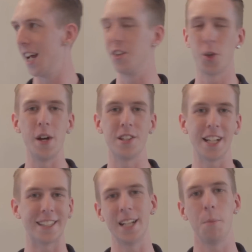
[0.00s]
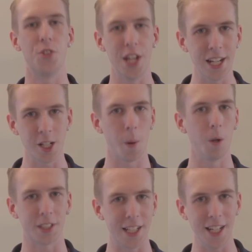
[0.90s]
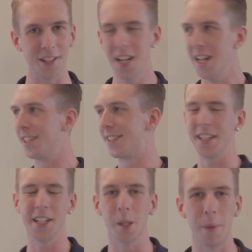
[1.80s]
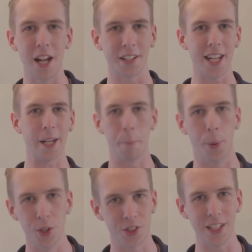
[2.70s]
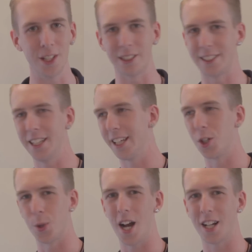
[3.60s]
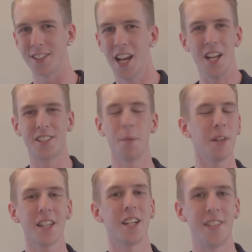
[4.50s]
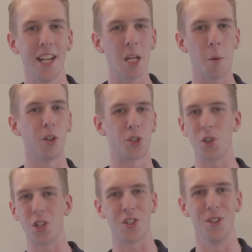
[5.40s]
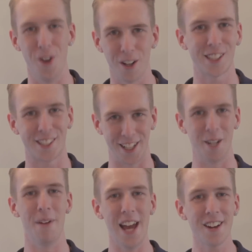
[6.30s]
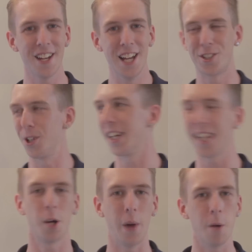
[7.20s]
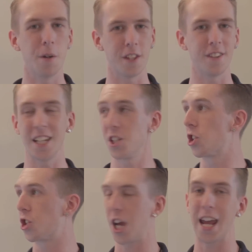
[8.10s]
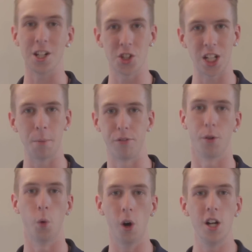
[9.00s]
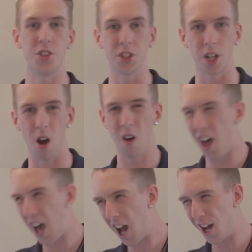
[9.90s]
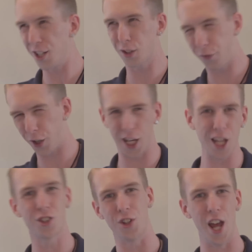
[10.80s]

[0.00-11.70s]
and there's always like some 10-year-old kid singing about getting pussy or selling drugs. Something that a 10-year-old should just not sing about. So to get away with it, they just change some of the words and go, "Hey, it's for kids